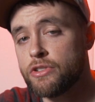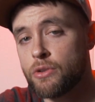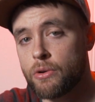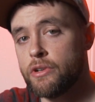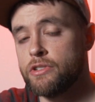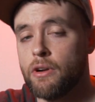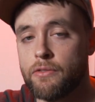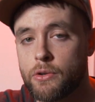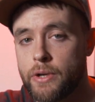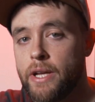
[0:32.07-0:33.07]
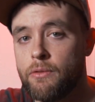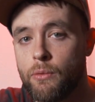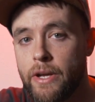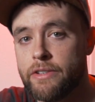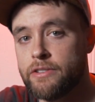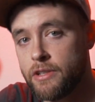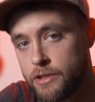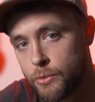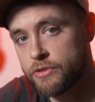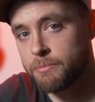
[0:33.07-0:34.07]
shortage of creative ways to
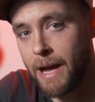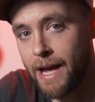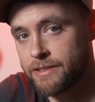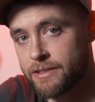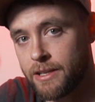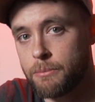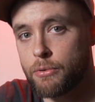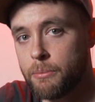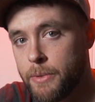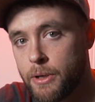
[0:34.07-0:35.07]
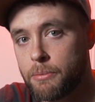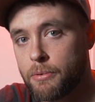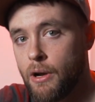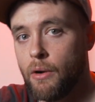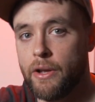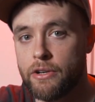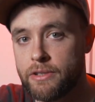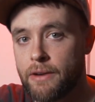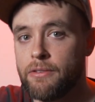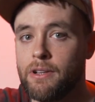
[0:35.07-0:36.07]
use masks in Premiere Pro, and you're
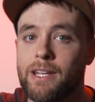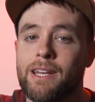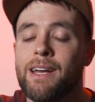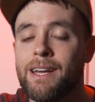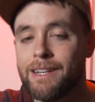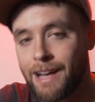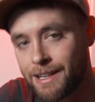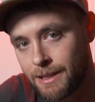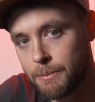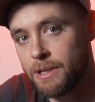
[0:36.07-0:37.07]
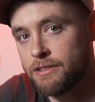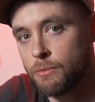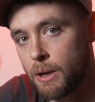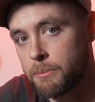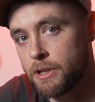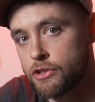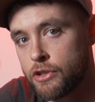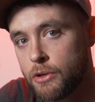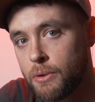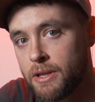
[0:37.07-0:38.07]
definitely not limited to what I'm going to show
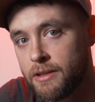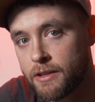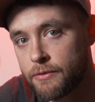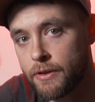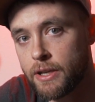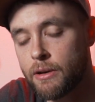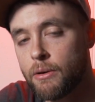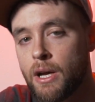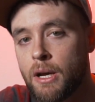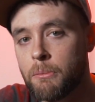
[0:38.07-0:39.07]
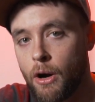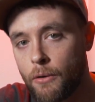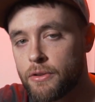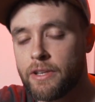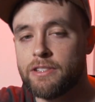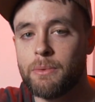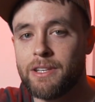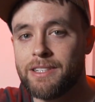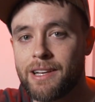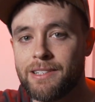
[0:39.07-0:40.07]
you in this video, but hopefully some of the
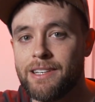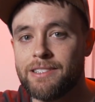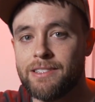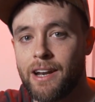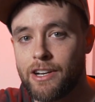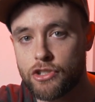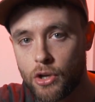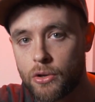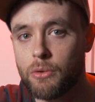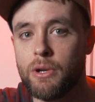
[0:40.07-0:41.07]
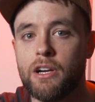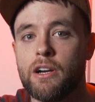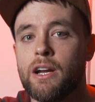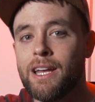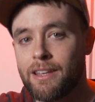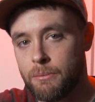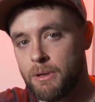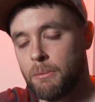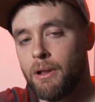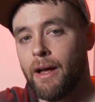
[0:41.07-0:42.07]
techniques that I show you here can be
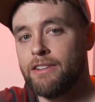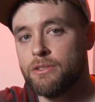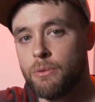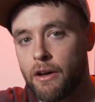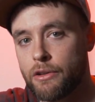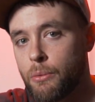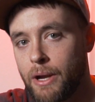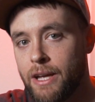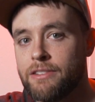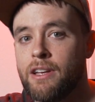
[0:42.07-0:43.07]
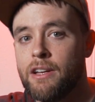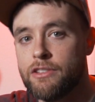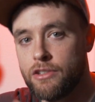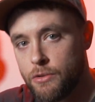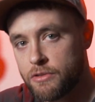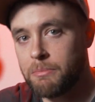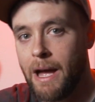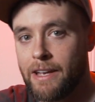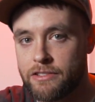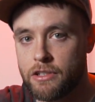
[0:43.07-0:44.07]
applied to other ways to use
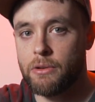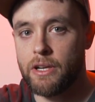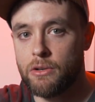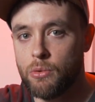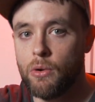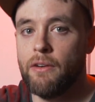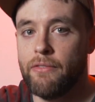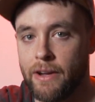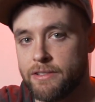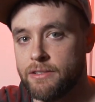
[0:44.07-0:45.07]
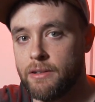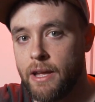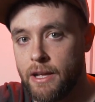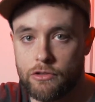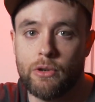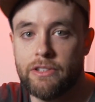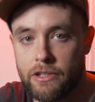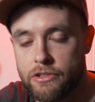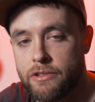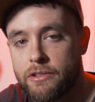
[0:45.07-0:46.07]
masks to create cool effects and
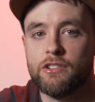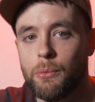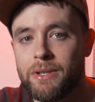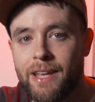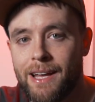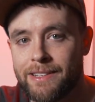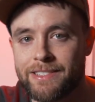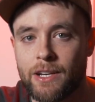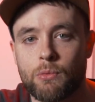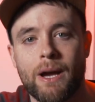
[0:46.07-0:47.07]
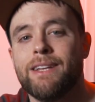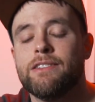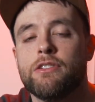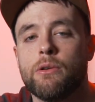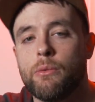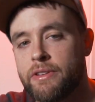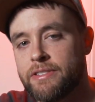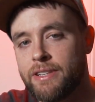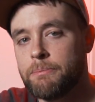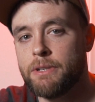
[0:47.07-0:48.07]
transitions. So with that, let's get right into it with
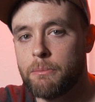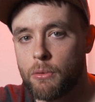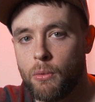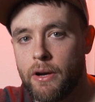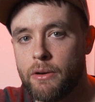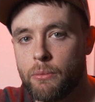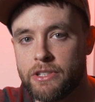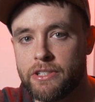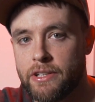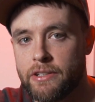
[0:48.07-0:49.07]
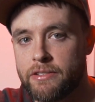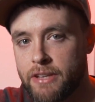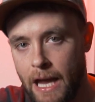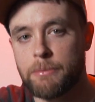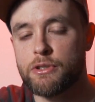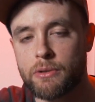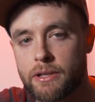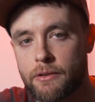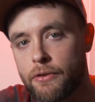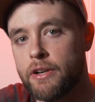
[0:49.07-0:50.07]
step number one, which is capturing
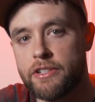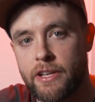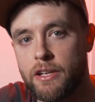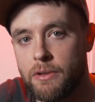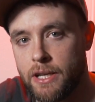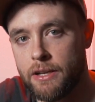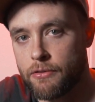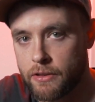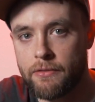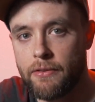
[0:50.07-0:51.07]
the footage that you need for the